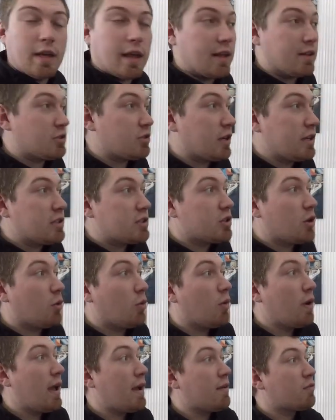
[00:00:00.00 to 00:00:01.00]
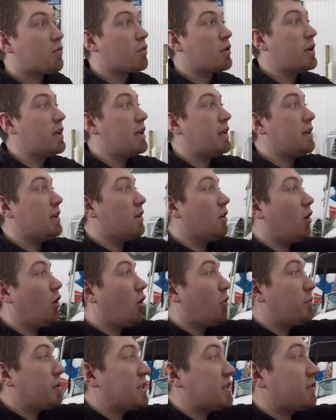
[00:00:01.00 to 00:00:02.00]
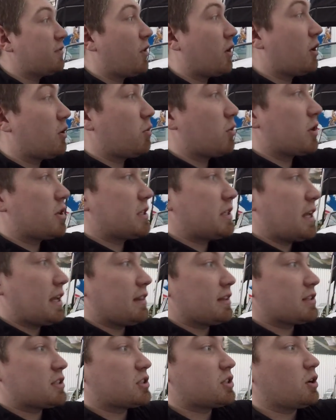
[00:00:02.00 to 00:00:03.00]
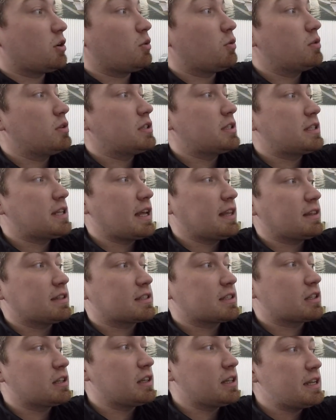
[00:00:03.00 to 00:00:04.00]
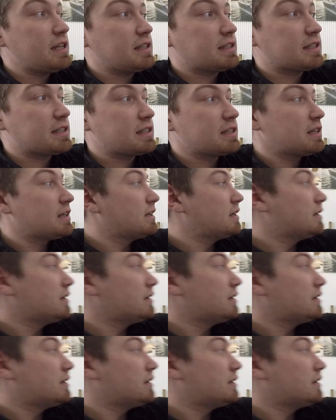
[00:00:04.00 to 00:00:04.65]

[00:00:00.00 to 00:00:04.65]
Yeah, that's right. So all piece of hardware is stainless. So stainless cleats,